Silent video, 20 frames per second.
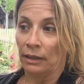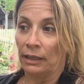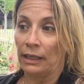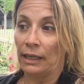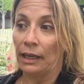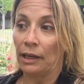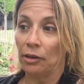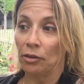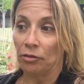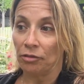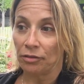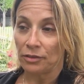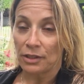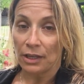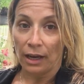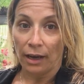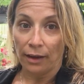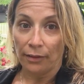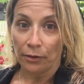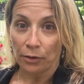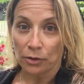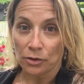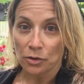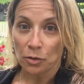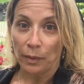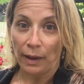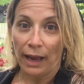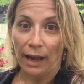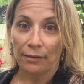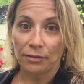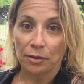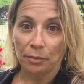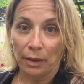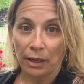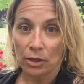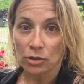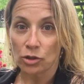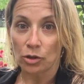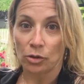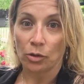give to others. We have to
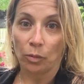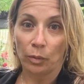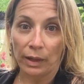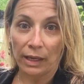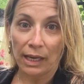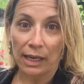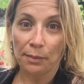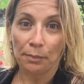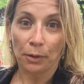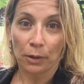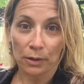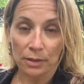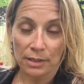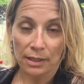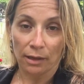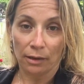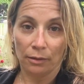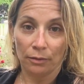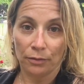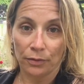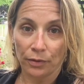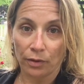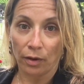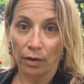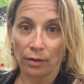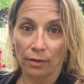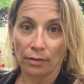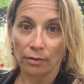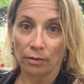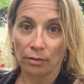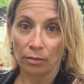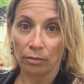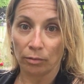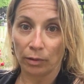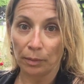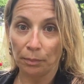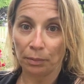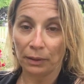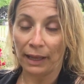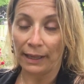make sure that we keep ourselves
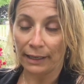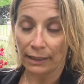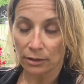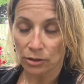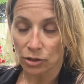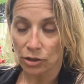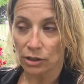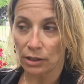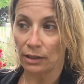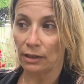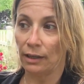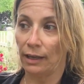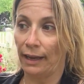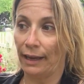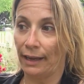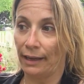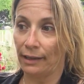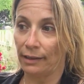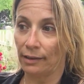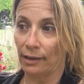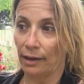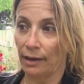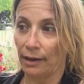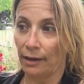replenished. And